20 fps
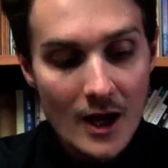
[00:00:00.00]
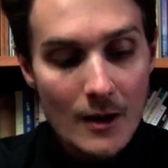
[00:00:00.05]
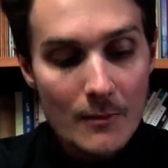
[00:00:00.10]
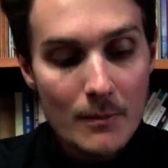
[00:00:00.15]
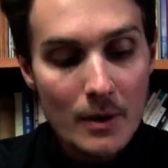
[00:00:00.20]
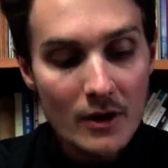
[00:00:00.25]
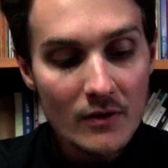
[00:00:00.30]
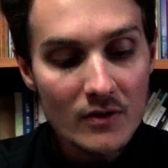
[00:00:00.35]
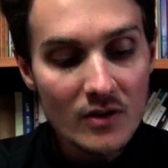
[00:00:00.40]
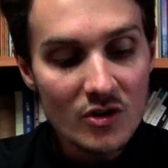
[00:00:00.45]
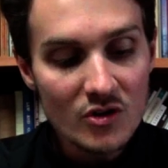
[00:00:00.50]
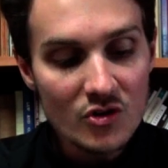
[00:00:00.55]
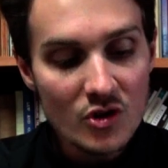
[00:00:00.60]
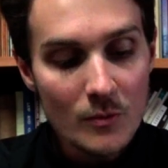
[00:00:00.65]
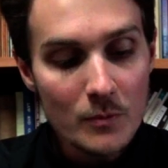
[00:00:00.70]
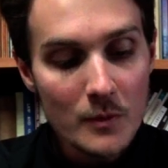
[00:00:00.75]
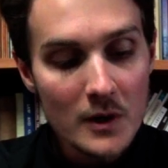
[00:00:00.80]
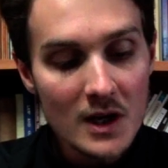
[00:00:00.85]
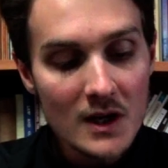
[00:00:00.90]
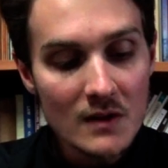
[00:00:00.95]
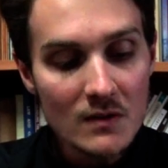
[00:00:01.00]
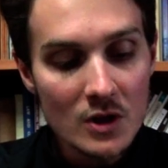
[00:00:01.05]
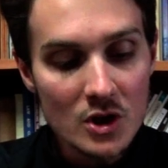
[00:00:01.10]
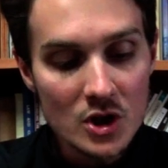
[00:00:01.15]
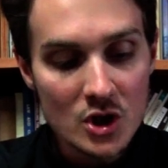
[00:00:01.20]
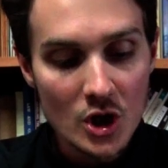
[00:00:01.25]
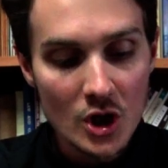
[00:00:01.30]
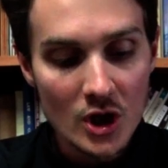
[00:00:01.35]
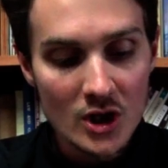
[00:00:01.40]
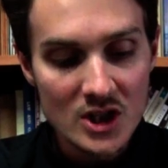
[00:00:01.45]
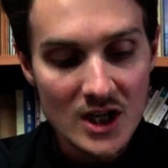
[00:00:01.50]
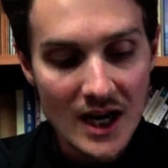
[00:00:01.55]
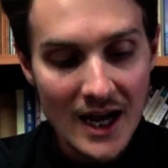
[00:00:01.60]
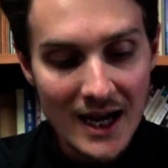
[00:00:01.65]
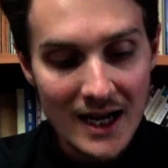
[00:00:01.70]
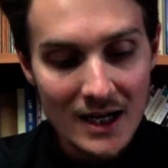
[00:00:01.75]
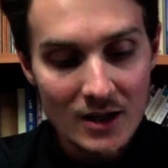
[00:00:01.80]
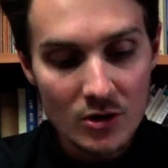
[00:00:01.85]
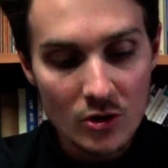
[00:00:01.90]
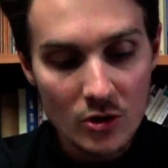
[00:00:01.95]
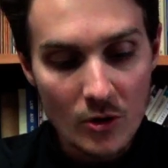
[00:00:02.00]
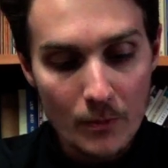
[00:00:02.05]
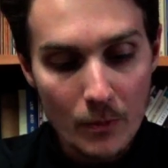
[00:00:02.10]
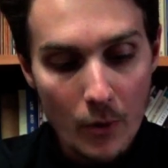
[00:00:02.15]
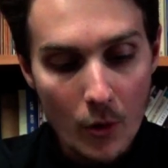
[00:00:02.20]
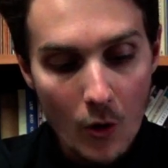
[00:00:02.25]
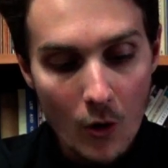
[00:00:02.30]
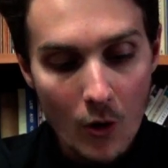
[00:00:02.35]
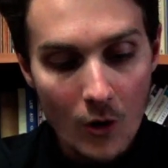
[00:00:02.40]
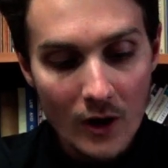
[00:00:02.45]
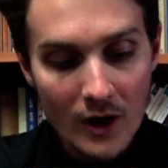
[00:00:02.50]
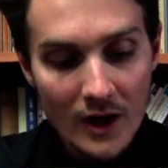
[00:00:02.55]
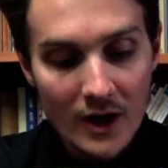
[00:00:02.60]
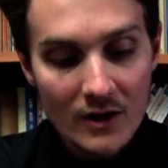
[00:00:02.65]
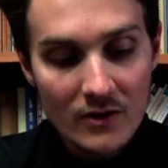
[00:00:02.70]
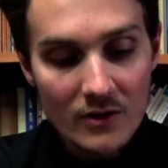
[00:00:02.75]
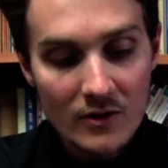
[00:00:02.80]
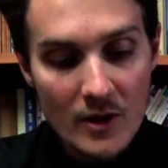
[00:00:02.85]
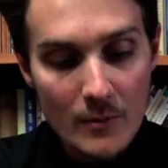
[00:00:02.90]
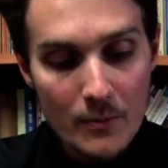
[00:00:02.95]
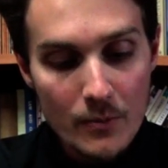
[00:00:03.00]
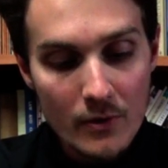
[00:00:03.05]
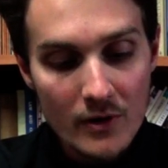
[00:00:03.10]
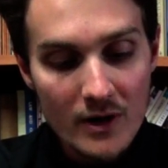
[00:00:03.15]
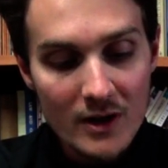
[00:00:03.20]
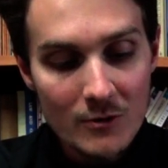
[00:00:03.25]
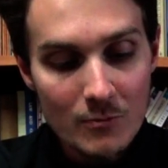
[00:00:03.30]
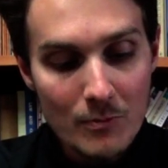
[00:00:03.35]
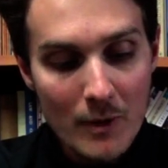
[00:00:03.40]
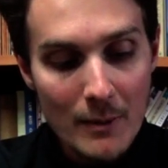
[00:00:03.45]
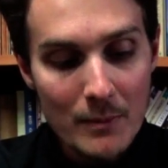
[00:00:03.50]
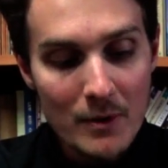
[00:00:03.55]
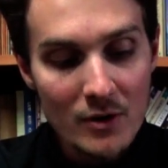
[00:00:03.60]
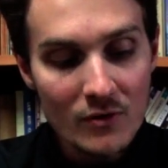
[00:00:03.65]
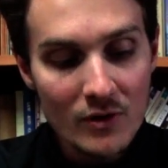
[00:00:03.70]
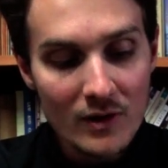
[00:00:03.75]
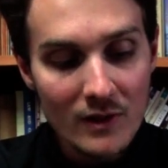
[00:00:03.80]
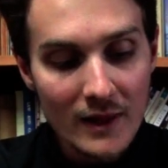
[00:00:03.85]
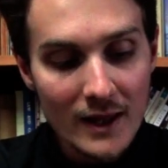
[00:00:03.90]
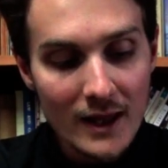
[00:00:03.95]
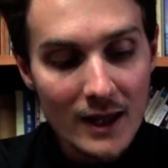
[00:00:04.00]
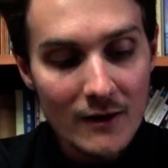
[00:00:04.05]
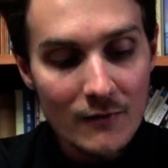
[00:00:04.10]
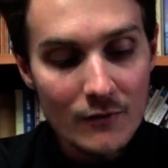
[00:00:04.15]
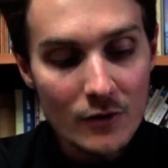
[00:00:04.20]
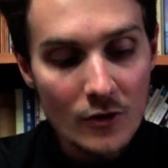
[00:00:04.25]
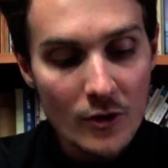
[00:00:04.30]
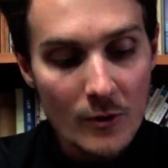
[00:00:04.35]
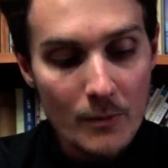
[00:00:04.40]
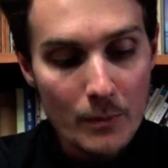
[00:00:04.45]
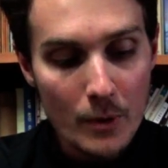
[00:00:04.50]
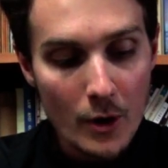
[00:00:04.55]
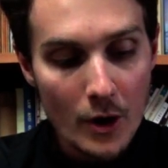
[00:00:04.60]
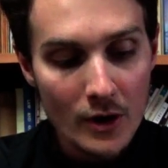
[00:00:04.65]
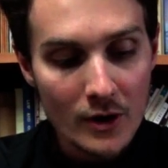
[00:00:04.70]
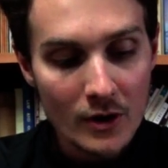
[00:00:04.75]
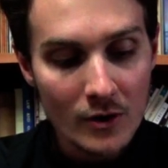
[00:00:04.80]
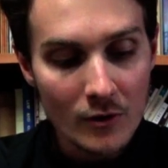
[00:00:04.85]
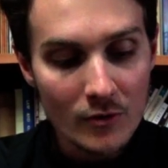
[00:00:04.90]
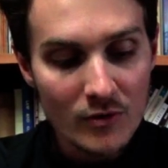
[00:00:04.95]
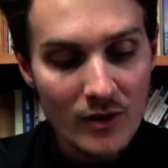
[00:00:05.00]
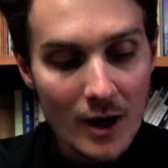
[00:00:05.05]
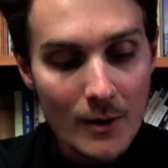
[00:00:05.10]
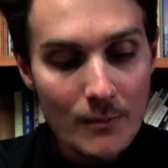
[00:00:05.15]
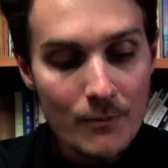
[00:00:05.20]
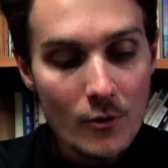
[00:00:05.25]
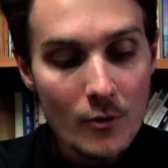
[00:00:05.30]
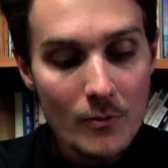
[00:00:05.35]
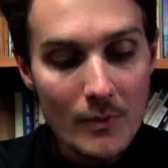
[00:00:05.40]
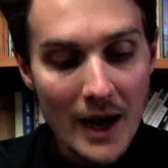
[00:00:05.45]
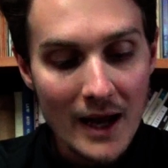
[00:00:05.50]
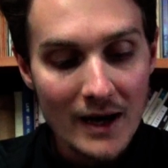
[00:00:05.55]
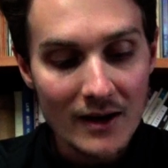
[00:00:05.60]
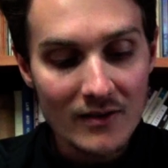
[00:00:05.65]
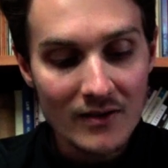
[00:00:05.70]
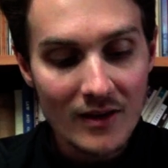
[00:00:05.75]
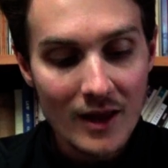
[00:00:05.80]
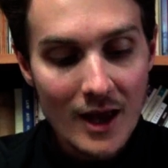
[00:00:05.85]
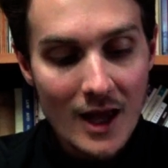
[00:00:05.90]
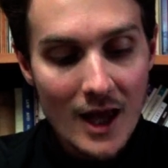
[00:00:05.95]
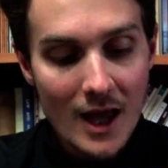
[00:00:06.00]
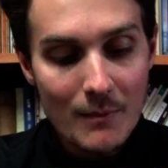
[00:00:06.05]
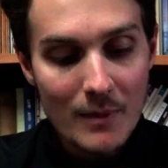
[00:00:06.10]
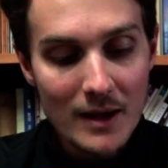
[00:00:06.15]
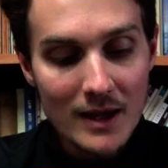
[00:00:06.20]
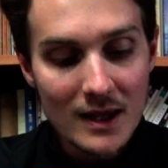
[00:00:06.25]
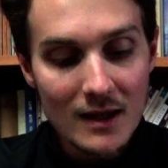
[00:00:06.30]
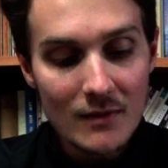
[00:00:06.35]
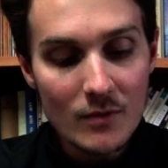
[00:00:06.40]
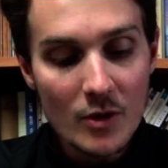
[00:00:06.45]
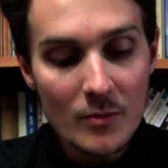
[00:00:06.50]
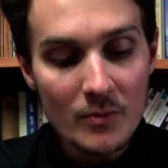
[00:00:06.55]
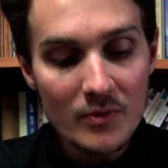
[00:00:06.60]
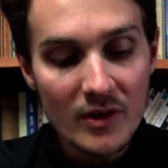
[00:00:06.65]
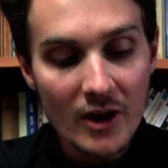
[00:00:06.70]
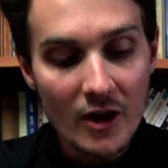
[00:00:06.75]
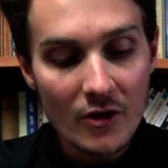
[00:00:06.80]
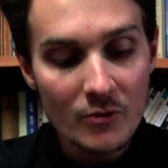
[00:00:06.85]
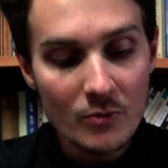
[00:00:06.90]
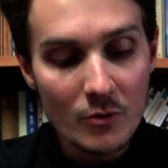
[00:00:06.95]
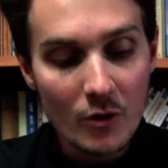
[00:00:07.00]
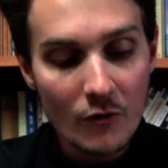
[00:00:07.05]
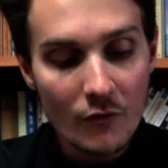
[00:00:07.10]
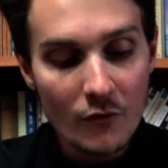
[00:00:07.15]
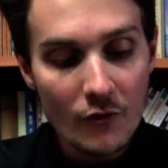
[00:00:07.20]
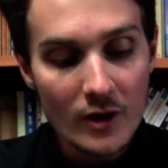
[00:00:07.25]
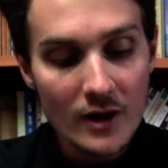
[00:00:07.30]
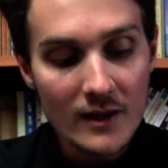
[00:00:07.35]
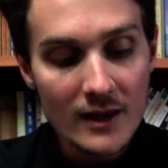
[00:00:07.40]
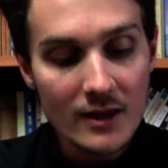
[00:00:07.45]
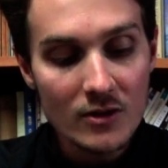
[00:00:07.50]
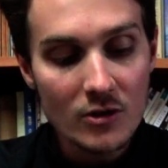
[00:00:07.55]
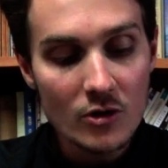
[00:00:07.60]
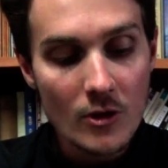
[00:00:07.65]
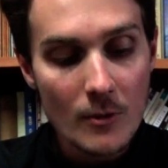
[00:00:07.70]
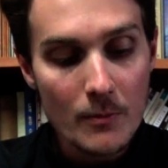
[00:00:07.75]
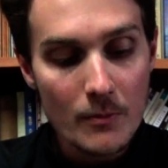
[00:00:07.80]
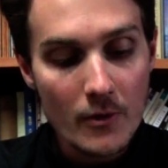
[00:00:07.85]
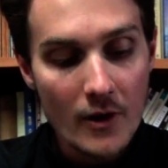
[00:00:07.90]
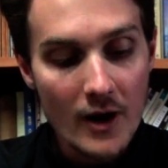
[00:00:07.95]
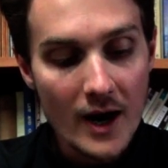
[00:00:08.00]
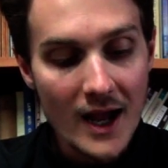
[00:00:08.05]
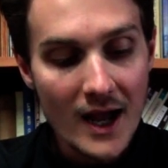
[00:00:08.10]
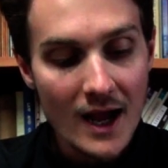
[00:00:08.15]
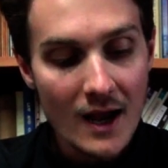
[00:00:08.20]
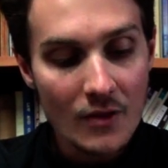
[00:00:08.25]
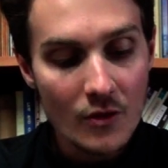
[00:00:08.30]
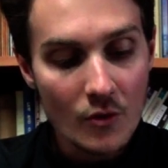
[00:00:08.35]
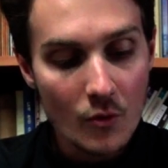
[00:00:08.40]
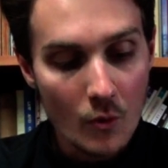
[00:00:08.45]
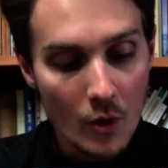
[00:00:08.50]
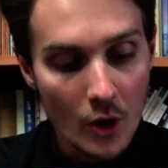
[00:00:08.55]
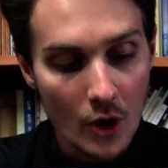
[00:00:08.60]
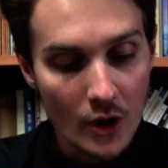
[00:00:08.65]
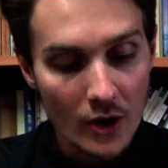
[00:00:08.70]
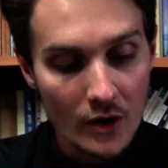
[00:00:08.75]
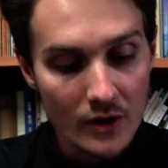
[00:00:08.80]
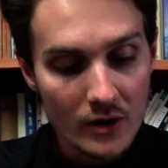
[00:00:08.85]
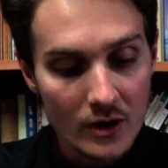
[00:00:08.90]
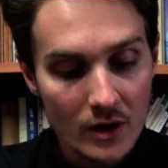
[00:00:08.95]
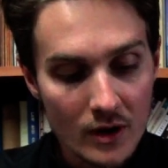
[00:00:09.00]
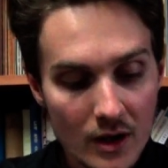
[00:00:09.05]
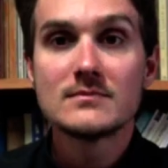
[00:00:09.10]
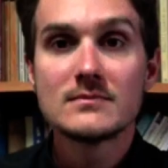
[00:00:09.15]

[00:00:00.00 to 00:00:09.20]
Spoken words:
but of distributing the church aid to the poor, so the priest may be relieved of the burden of temporal matters and may give themselves more freely to the prayer and the word.